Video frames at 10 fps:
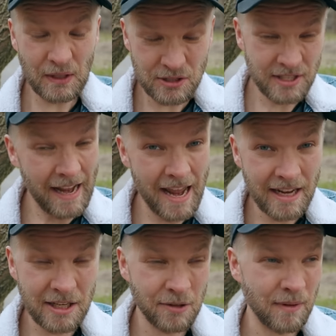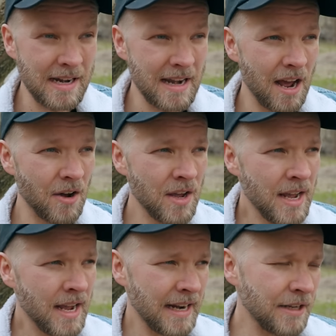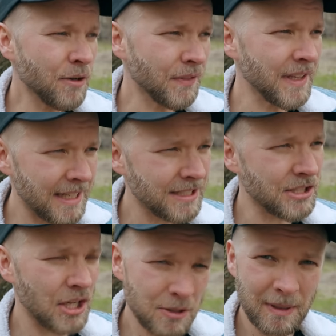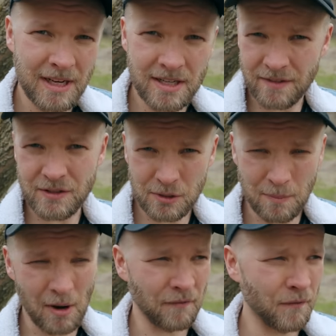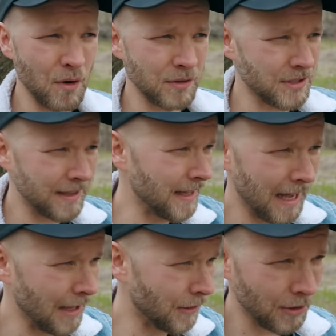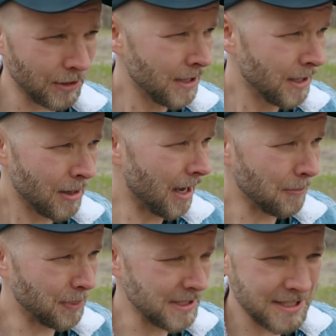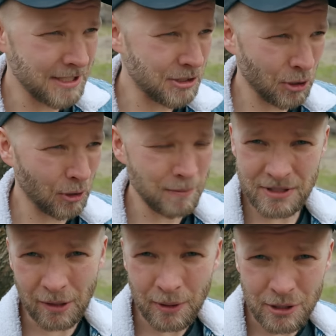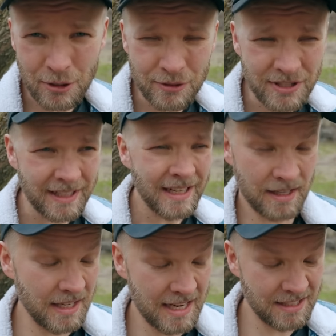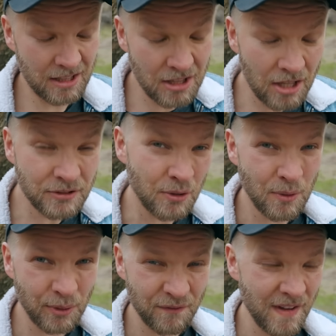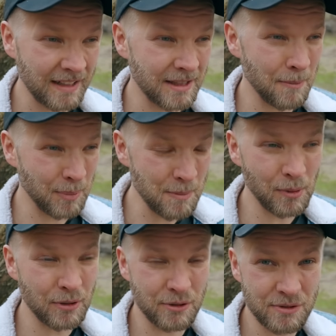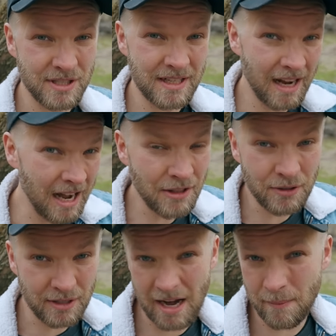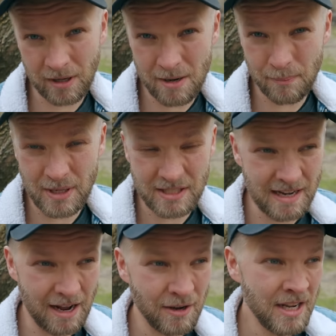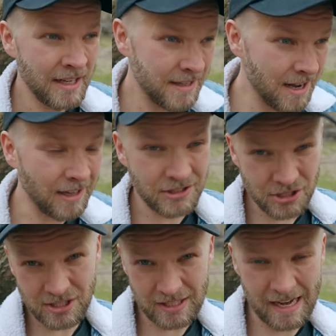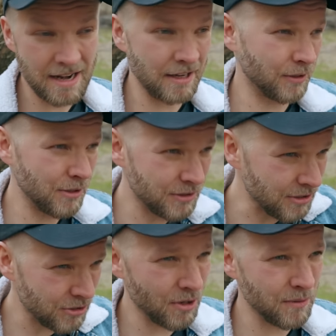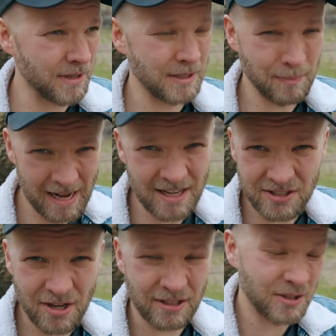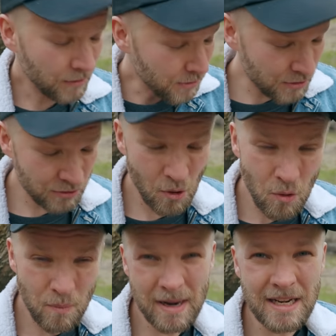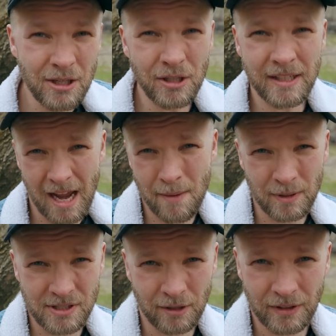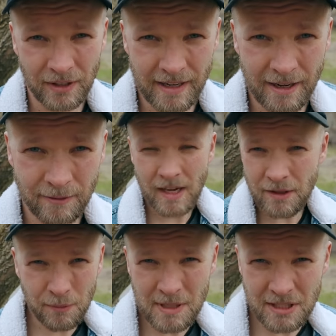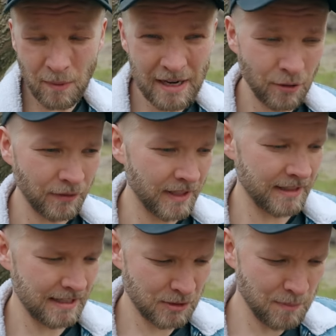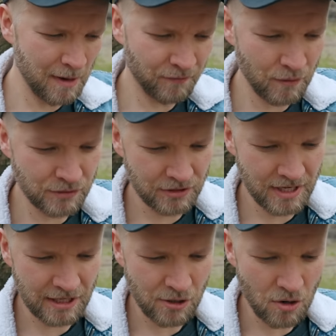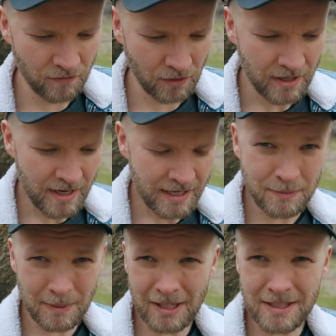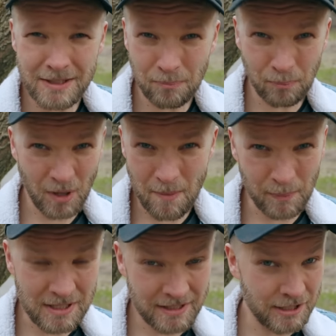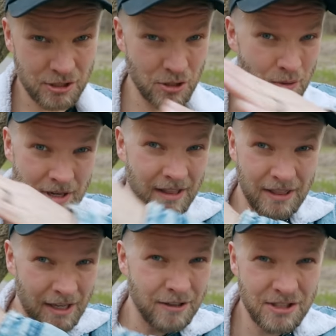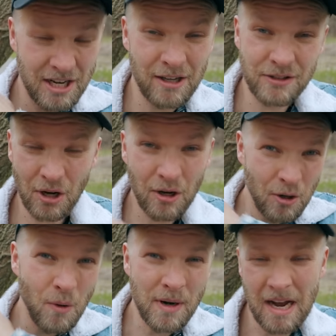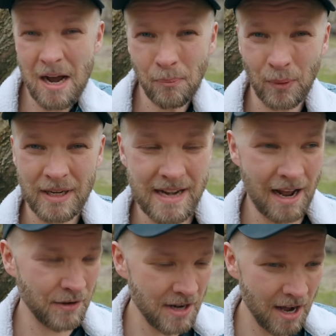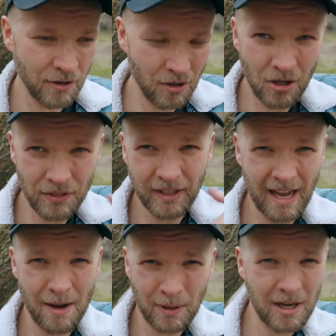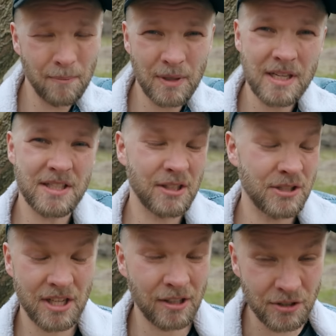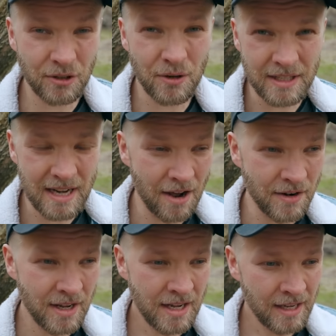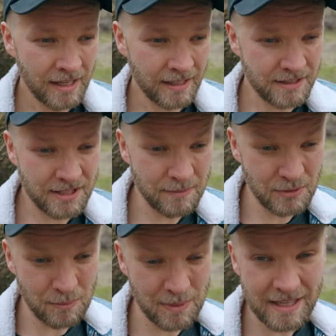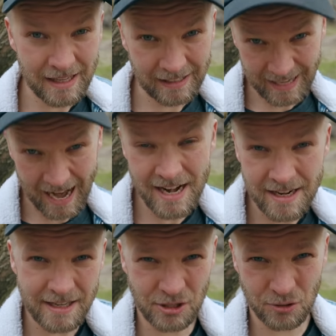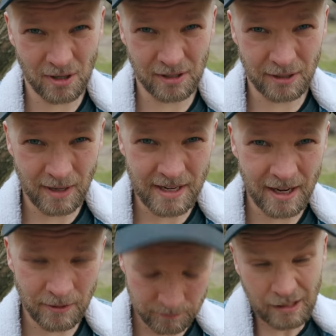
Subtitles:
They're tanking right now, and I don't think it's just because of smartphones and the other business terms they were using. I think it has a lot to do with the fact that people are using other camera companies now, not just Canon. They're using Sony's, Panasonic's. There's so many good cameras out there now. And the reason why I don't think that smartphones are taking over is because companies like Sony, their sales are going up right now. Not all the camera companies, their sales are going down. It seems to be that Canon is struggling right now.